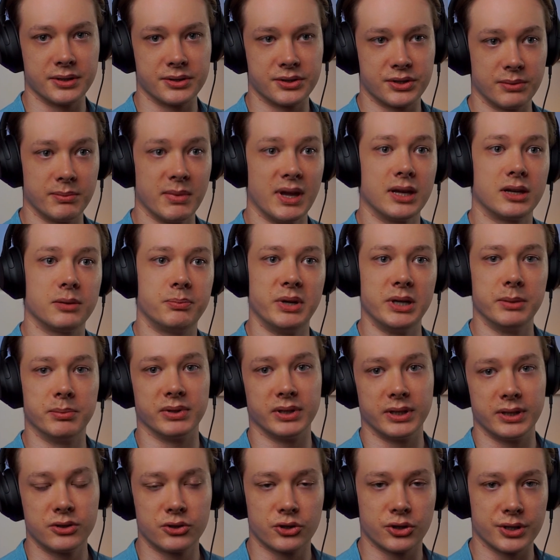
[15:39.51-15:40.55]
to make people
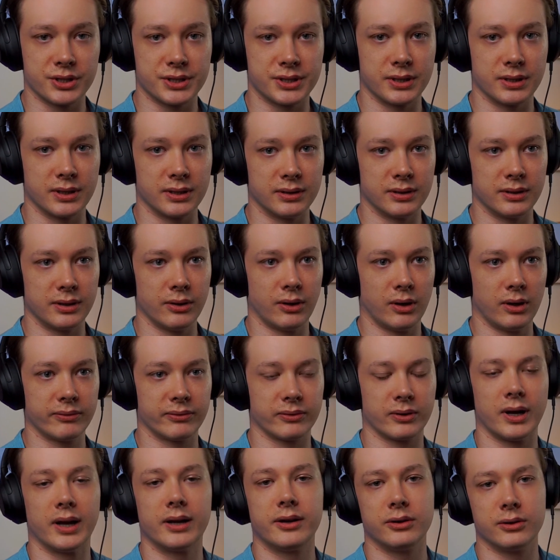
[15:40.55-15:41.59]
interested in the offer.
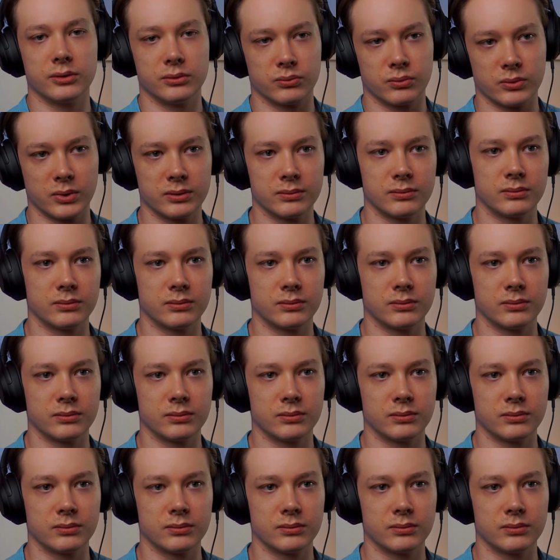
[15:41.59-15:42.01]
How do you